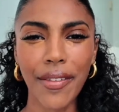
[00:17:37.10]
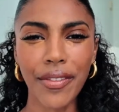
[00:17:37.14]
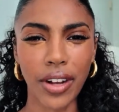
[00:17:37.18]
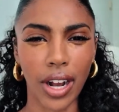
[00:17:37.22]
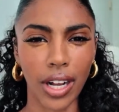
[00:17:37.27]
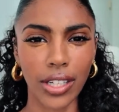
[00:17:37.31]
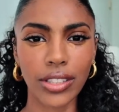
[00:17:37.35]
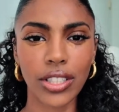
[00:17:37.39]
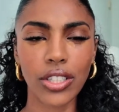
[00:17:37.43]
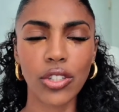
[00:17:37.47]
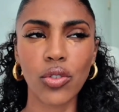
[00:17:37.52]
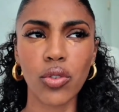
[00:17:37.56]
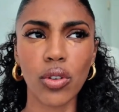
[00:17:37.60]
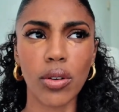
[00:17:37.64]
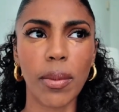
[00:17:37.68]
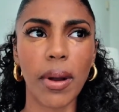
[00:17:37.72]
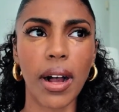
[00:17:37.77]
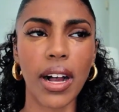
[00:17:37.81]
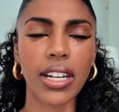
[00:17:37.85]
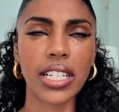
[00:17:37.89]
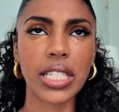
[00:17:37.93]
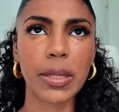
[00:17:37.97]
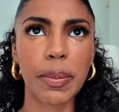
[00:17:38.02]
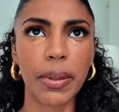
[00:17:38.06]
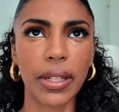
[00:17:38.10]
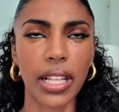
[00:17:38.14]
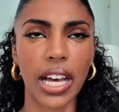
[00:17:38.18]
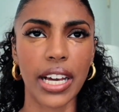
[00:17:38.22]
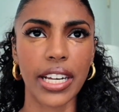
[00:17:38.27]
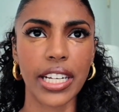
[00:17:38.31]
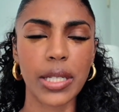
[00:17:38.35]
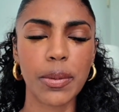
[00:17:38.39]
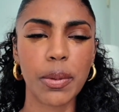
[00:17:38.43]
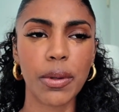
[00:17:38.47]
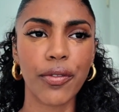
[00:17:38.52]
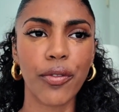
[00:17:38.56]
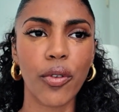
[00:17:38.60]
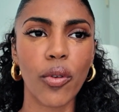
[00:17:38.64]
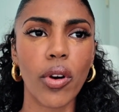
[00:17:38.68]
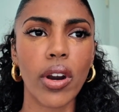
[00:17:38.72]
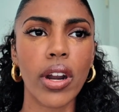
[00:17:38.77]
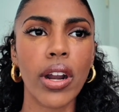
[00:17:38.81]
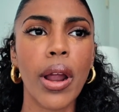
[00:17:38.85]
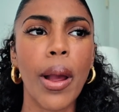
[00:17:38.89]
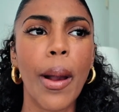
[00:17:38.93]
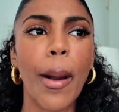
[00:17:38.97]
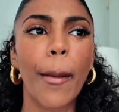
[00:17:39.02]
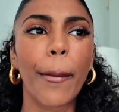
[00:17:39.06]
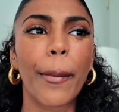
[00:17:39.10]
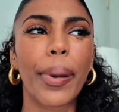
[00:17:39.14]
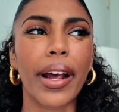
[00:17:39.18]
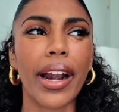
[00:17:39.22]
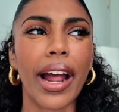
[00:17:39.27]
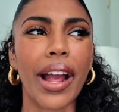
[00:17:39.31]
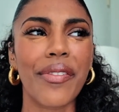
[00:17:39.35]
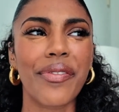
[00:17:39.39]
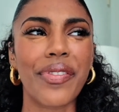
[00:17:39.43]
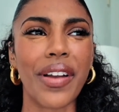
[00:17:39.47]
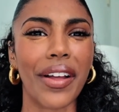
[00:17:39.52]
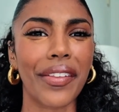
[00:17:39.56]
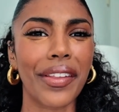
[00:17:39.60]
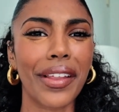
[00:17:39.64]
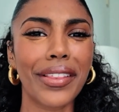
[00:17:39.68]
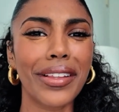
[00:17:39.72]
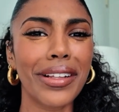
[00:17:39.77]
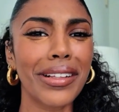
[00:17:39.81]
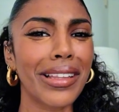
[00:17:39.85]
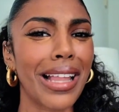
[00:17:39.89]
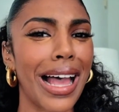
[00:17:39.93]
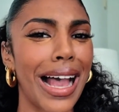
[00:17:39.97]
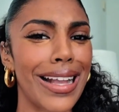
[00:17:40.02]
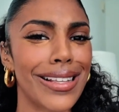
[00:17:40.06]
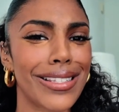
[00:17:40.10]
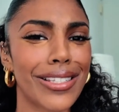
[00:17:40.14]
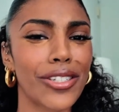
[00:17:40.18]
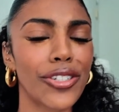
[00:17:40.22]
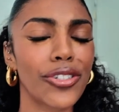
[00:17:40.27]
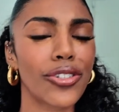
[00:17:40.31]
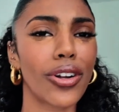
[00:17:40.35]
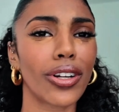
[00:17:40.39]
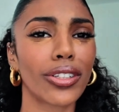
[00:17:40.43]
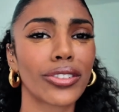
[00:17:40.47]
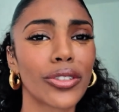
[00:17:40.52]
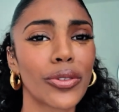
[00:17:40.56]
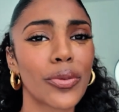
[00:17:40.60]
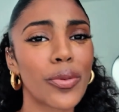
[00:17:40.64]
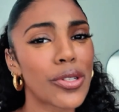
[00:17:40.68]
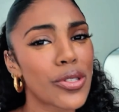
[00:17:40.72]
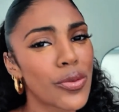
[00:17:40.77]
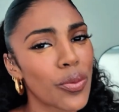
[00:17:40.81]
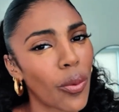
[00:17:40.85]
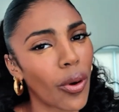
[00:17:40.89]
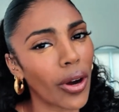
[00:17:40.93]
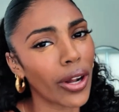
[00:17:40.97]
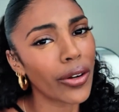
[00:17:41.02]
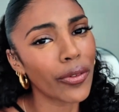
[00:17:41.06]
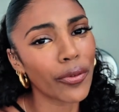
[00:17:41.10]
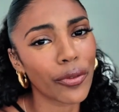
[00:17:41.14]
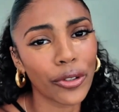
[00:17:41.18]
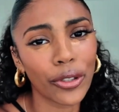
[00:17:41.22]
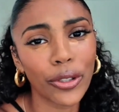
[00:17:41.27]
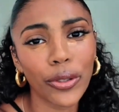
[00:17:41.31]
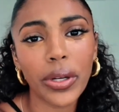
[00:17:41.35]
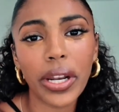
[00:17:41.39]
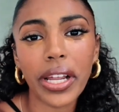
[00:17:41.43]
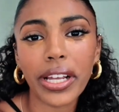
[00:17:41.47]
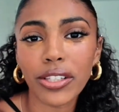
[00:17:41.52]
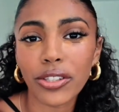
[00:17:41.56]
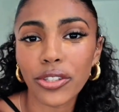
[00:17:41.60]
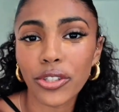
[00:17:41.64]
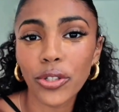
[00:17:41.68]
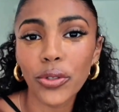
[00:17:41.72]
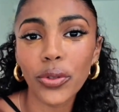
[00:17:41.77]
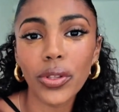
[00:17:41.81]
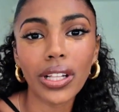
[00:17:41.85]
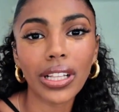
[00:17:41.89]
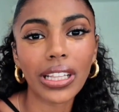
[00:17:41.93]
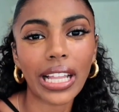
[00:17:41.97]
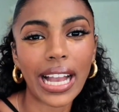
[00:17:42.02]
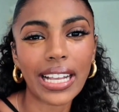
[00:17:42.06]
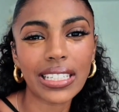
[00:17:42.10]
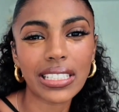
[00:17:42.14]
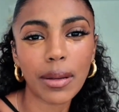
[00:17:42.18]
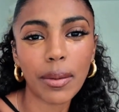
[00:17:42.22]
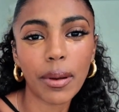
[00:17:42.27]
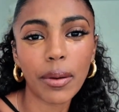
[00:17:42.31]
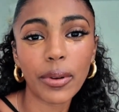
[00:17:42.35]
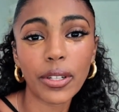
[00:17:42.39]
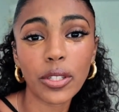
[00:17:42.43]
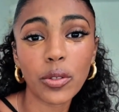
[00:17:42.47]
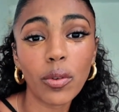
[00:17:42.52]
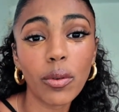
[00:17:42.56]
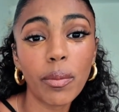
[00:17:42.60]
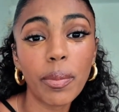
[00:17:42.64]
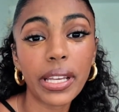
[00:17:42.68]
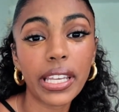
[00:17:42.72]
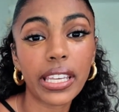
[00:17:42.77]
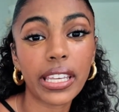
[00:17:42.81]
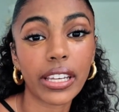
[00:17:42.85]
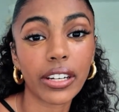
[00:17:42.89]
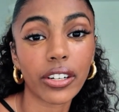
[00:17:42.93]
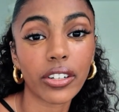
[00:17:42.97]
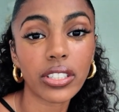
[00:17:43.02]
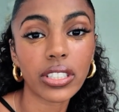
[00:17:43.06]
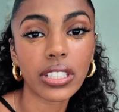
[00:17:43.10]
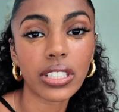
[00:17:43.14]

gone to Toolbox Pilates before, but I found that the last instructor was, one, rude, and two, the last time I went to a beginner's